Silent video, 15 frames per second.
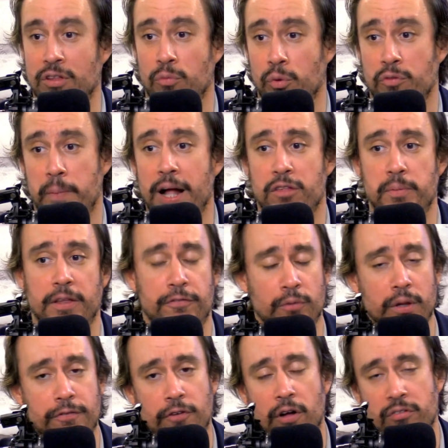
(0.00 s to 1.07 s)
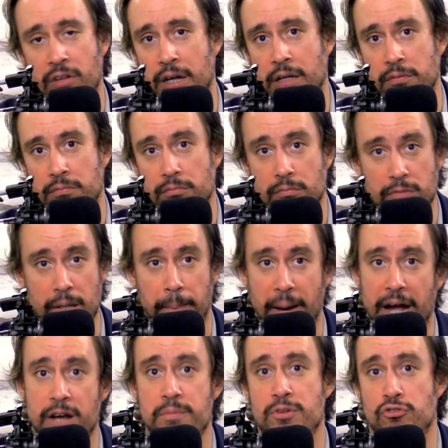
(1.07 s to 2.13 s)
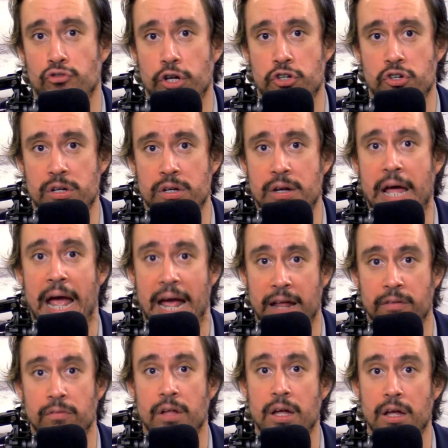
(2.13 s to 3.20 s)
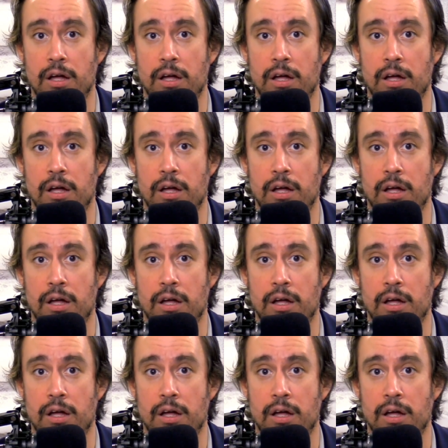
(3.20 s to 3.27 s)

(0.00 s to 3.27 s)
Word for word: responsibility really falls on the Biden administration and